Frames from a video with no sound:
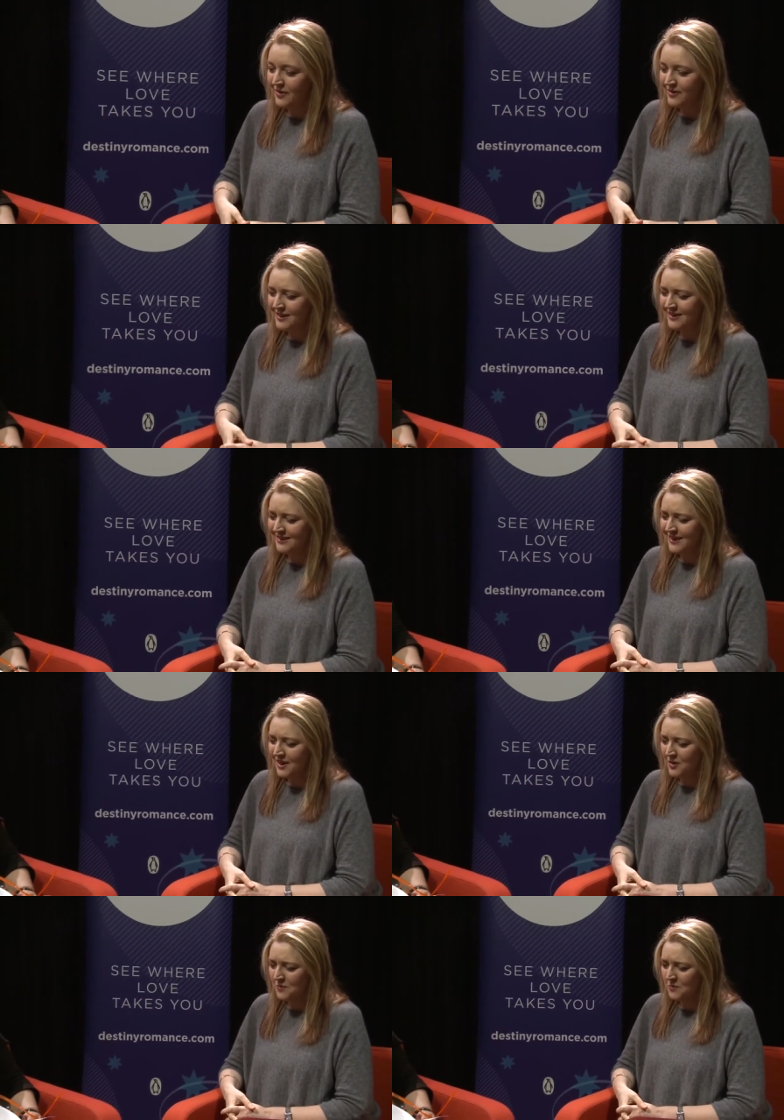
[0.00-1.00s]
I think
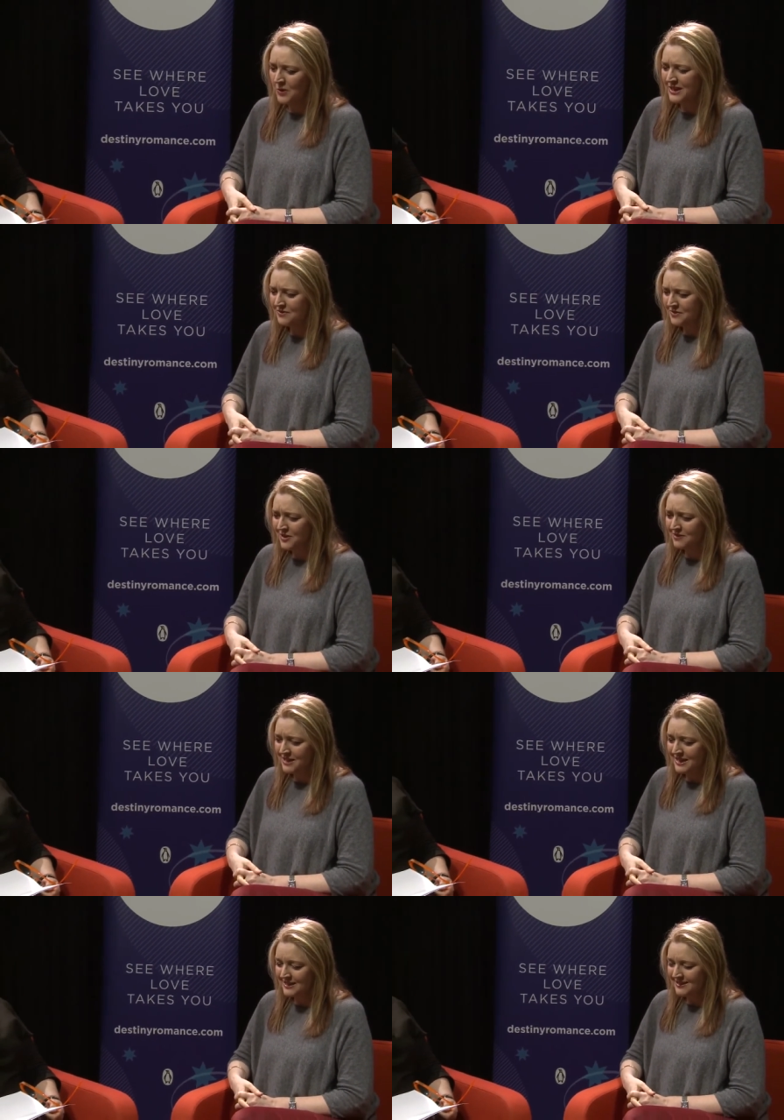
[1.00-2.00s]
um, whenever I
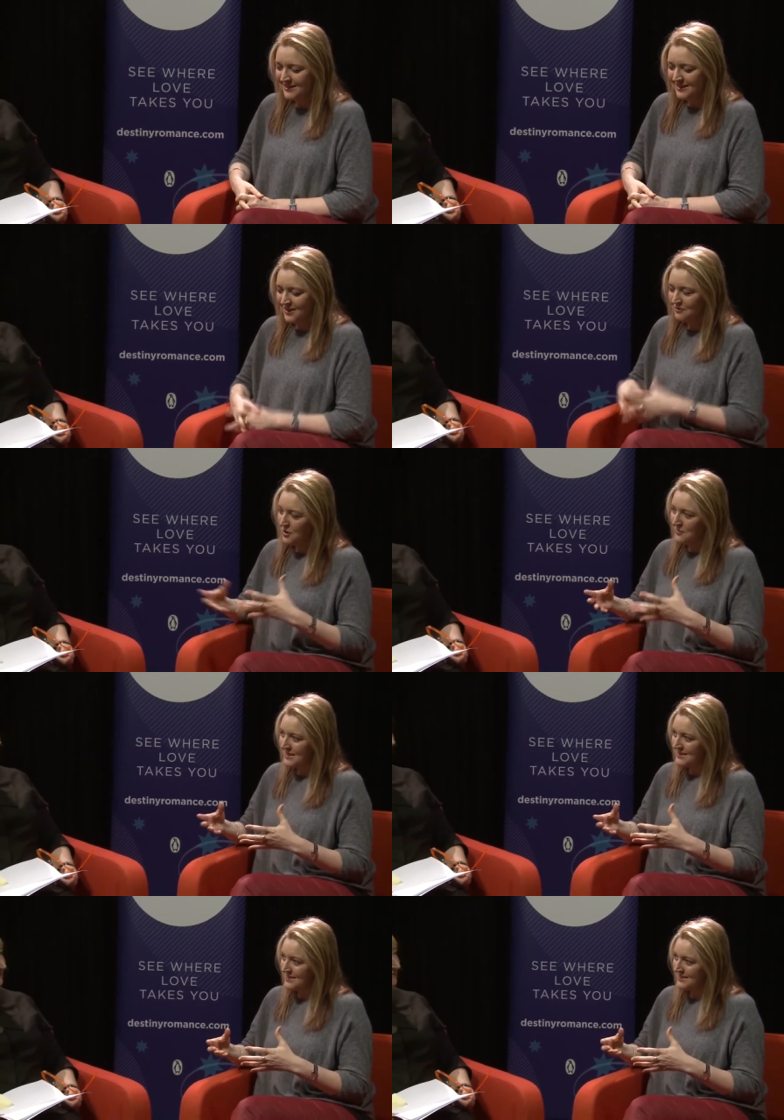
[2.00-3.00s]
read
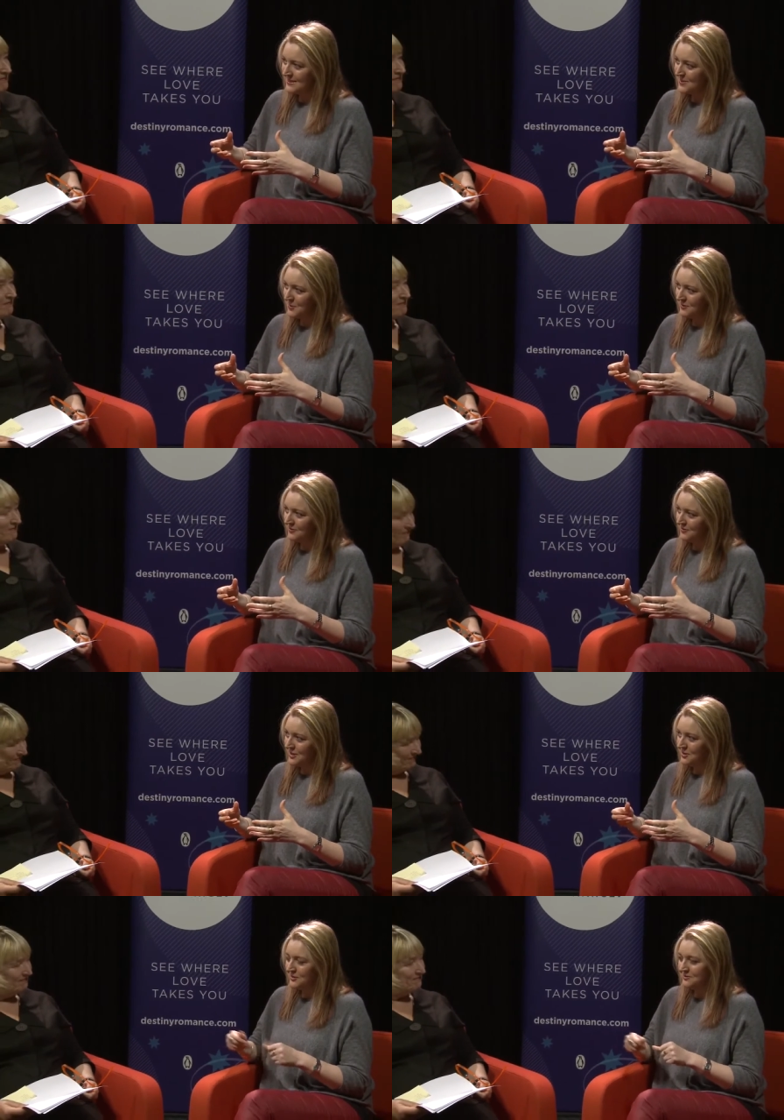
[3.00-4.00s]
romances that sort of,
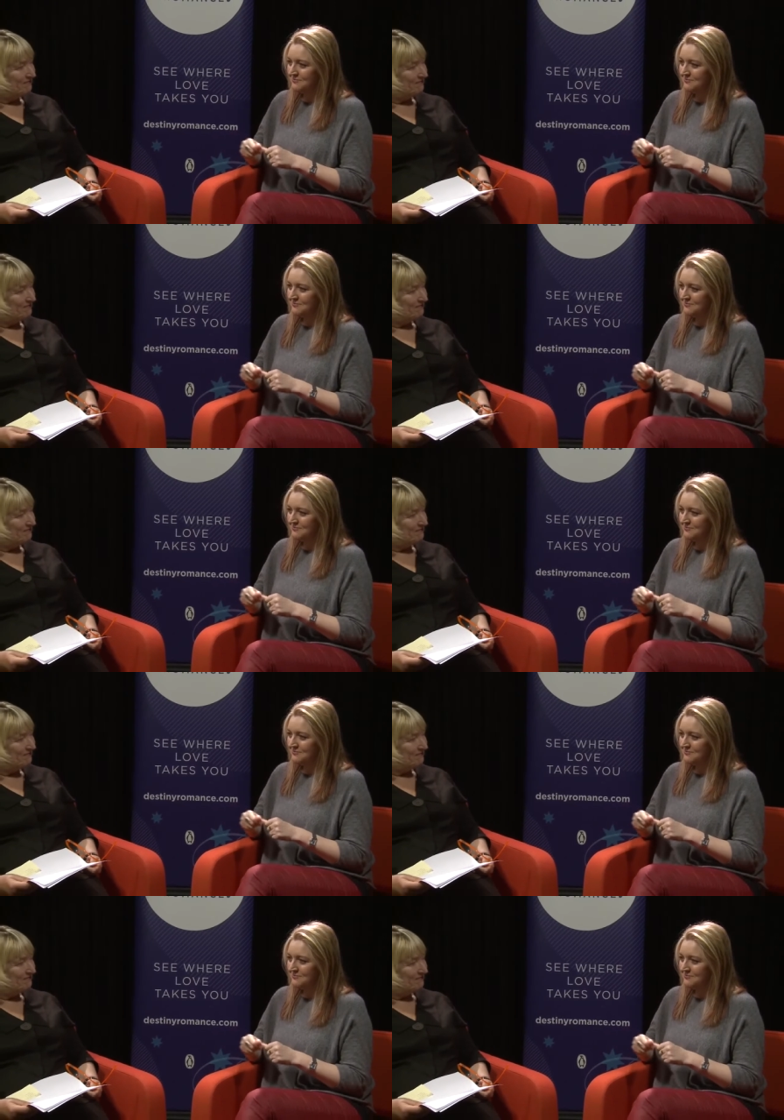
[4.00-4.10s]
you know,